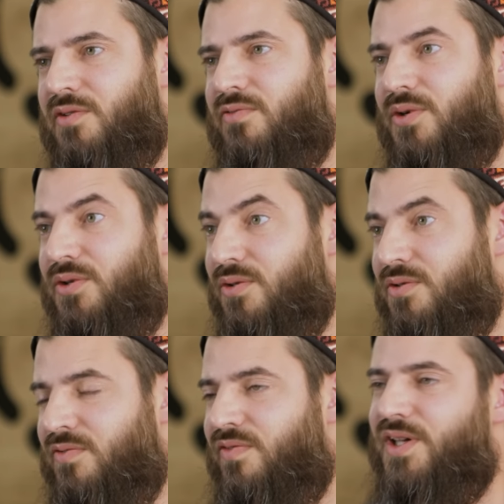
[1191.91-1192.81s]
for you
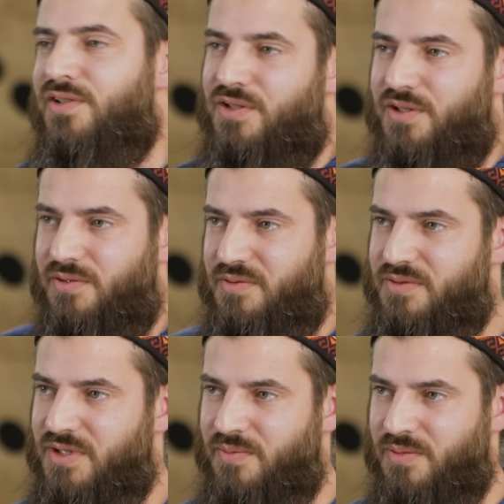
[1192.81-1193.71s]
to face it
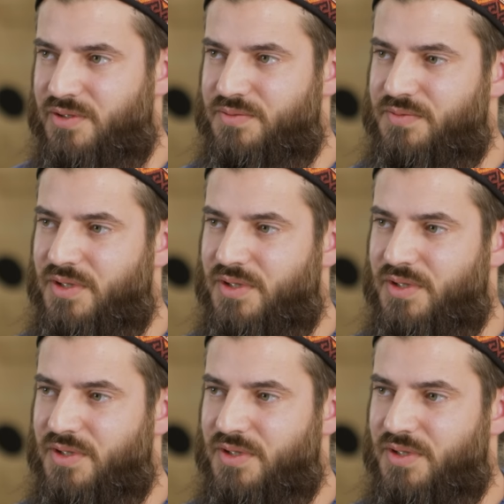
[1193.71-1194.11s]
somehow